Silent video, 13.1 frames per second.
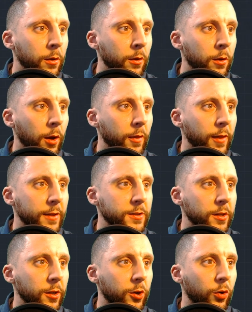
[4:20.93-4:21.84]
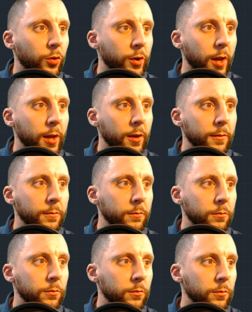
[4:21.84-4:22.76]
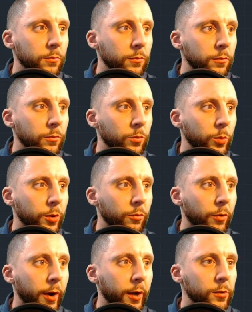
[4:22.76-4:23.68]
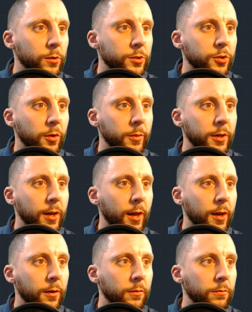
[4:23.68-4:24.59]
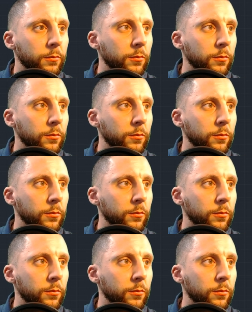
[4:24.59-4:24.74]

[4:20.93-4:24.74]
and that's going to create with a regular trim again